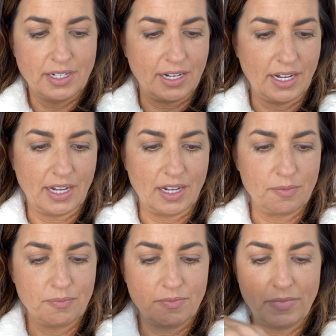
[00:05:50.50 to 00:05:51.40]

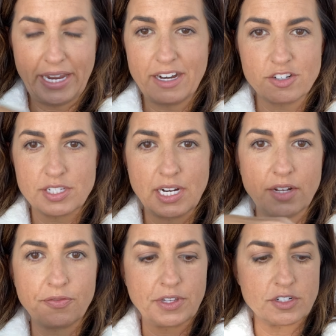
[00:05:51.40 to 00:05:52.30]
um, hair
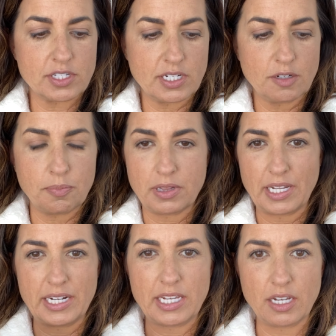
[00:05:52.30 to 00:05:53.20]
stuff. There's still
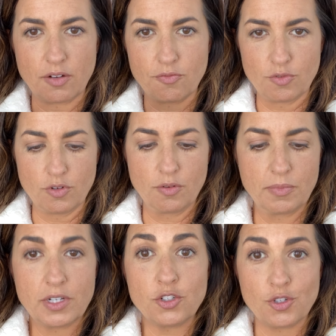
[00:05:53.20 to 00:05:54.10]
plenty of
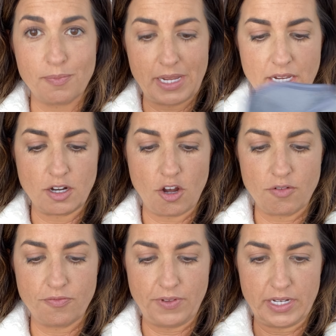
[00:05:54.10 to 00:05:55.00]
room to make it
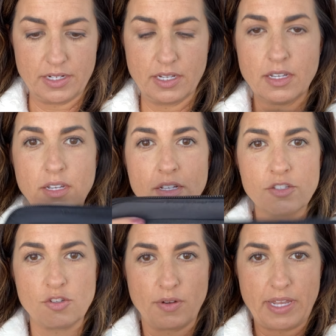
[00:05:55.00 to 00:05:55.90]
all fit.
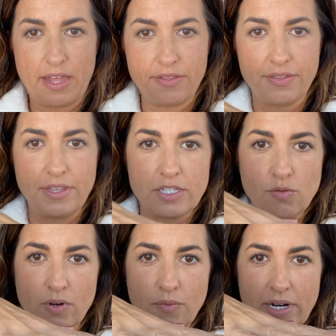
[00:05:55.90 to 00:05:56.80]
So again,
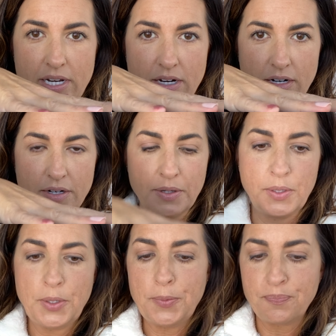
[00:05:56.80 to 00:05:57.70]
this one right here
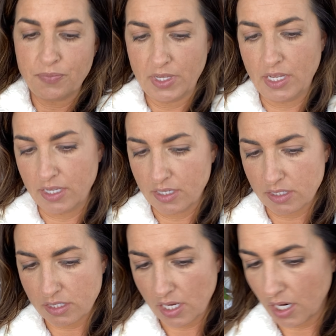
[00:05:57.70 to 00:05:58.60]

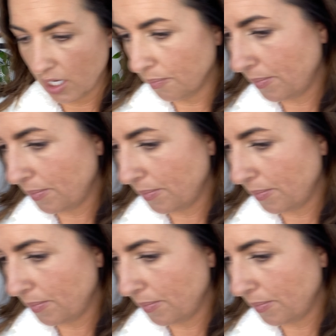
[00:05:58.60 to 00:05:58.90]
is our